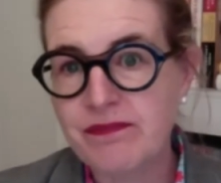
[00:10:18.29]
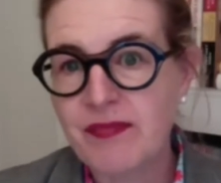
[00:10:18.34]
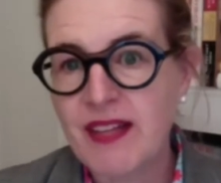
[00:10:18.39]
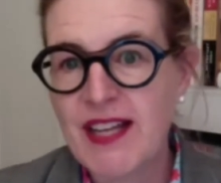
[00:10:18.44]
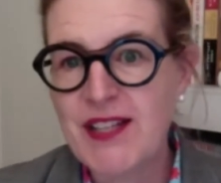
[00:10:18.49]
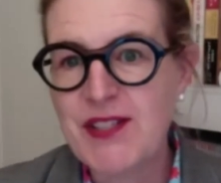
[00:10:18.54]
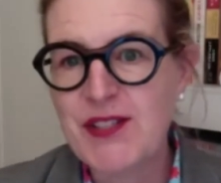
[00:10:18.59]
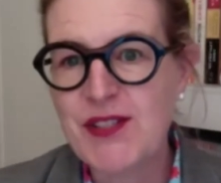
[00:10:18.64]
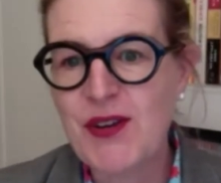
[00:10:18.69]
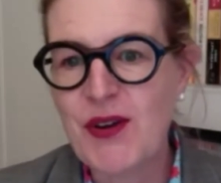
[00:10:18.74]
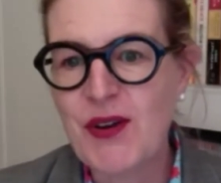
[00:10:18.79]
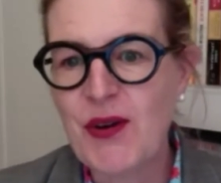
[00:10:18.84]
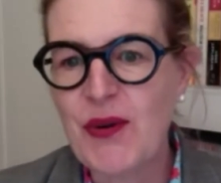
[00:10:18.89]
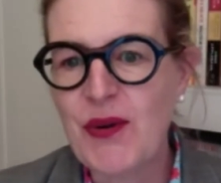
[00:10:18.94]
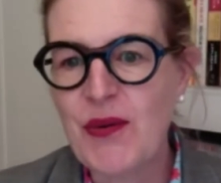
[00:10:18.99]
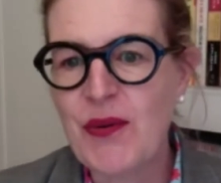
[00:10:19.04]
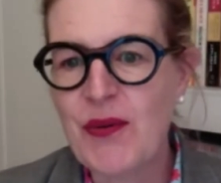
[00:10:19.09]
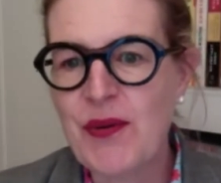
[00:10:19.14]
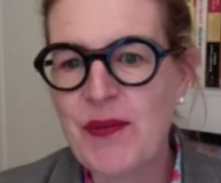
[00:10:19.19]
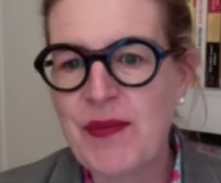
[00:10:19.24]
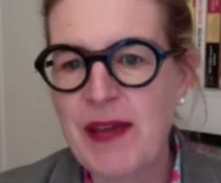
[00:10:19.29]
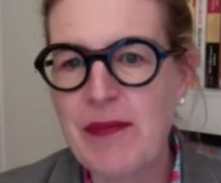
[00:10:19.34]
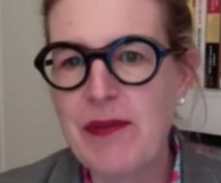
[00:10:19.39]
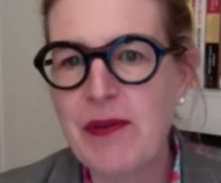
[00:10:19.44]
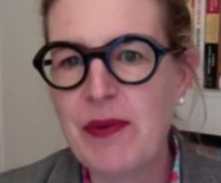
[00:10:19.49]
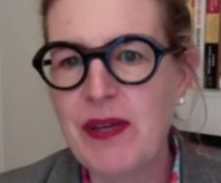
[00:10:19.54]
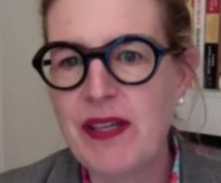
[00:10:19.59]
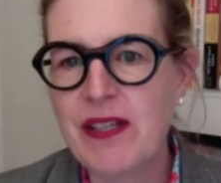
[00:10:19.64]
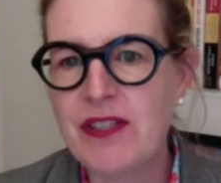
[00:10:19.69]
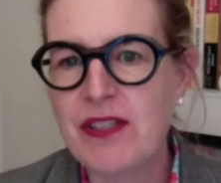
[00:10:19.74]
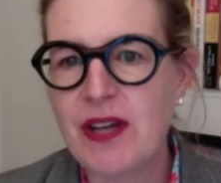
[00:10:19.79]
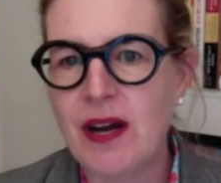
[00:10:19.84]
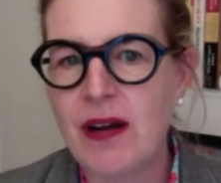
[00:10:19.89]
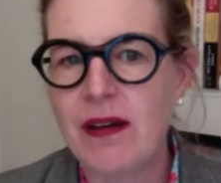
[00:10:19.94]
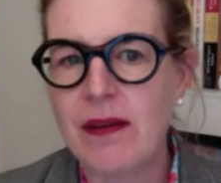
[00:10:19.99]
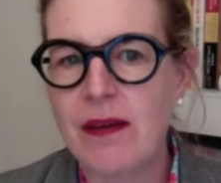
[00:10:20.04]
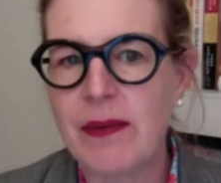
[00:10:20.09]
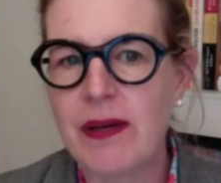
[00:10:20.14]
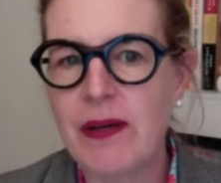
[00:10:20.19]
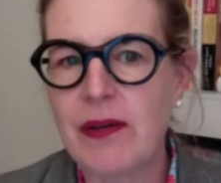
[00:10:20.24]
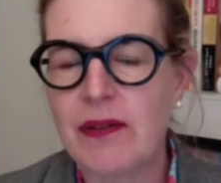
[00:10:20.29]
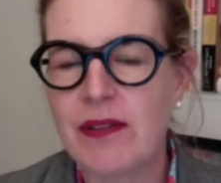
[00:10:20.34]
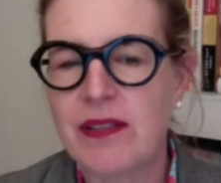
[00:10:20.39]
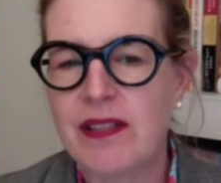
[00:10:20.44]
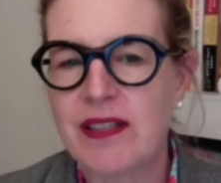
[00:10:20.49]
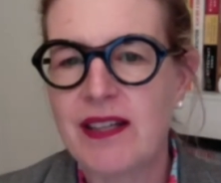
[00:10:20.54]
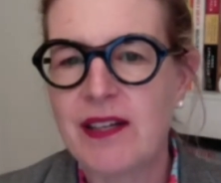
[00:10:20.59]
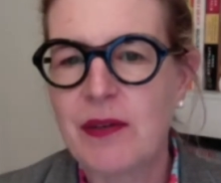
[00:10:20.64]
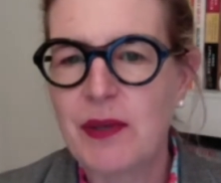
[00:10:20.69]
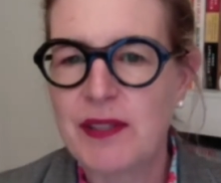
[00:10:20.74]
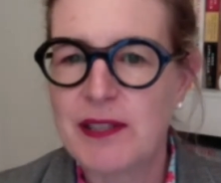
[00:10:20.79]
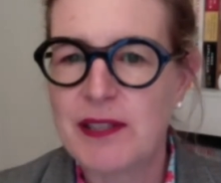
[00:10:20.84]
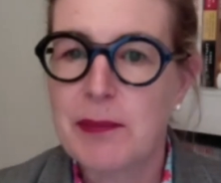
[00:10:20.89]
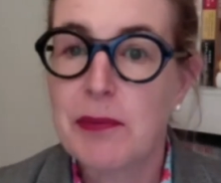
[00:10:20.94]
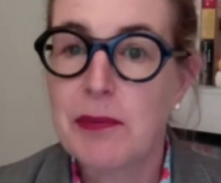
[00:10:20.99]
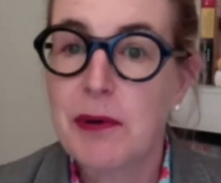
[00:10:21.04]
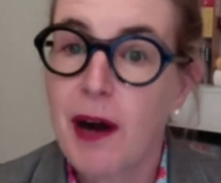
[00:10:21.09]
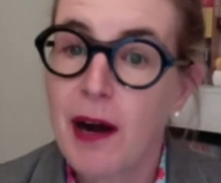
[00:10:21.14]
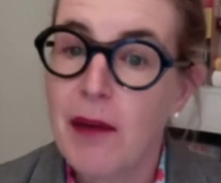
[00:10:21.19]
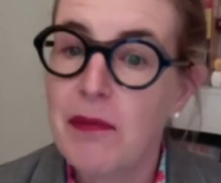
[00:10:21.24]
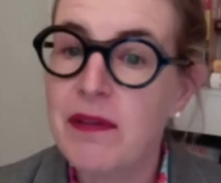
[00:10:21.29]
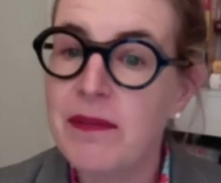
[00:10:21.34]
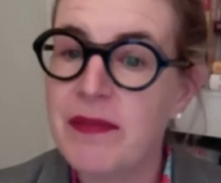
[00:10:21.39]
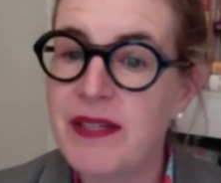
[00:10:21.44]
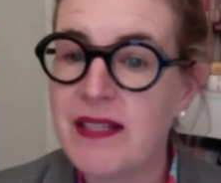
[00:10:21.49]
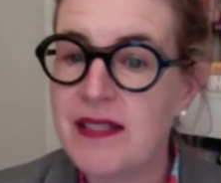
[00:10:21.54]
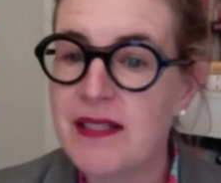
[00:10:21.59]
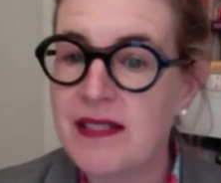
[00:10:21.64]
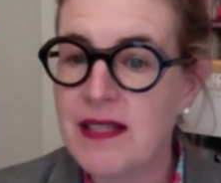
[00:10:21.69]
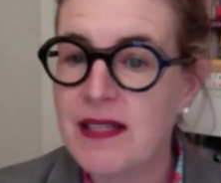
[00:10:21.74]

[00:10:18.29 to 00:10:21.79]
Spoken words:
And so maybe we could talk about what the problem is.